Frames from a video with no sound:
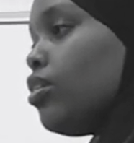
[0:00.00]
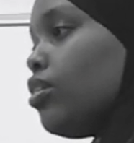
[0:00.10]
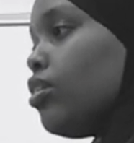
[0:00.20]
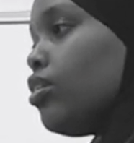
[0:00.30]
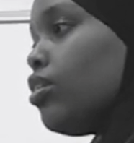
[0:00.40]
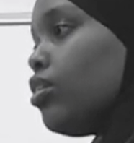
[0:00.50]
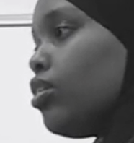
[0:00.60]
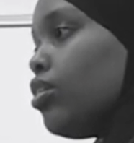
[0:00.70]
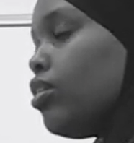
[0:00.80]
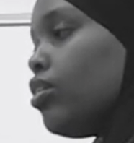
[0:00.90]

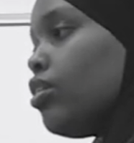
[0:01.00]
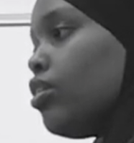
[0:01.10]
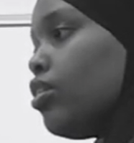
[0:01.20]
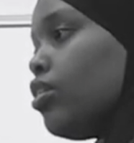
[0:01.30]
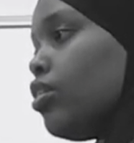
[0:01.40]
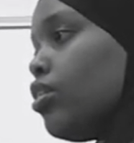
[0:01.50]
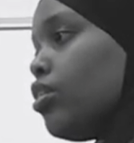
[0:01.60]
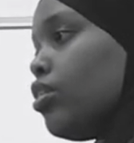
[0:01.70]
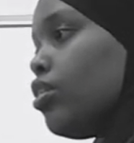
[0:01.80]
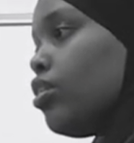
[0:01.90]

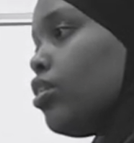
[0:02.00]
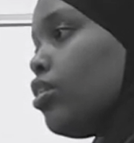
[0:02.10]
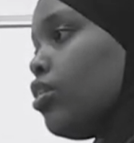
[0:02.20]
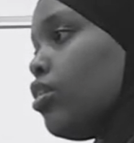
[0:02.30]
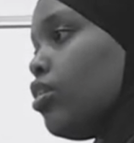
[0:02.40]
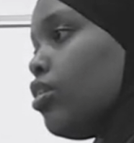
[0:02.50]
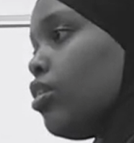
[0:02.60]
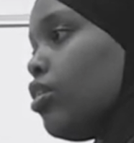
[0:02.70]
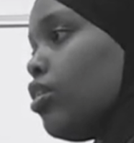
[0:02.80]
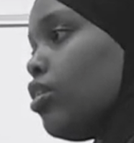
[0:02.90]

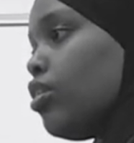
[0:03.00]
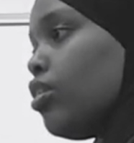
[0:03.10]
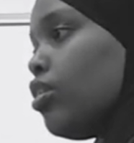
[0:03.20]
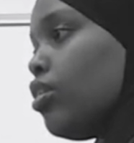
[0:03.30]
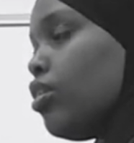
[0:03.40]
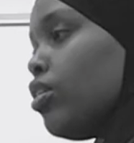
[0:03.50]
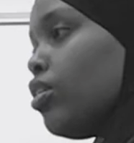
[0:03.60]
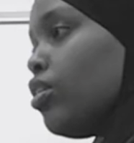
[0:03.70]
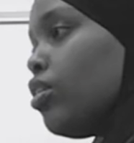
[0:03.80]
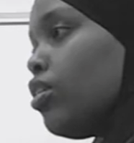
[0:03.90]

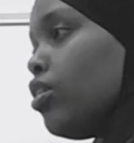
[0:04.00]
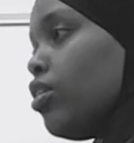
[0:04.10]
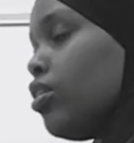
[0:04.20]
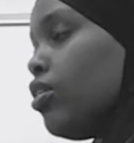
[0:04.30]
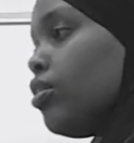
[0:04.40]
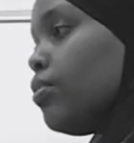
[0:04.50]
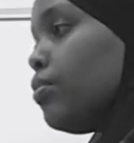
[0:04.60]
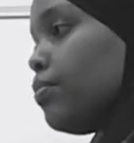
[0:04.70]
[no speech]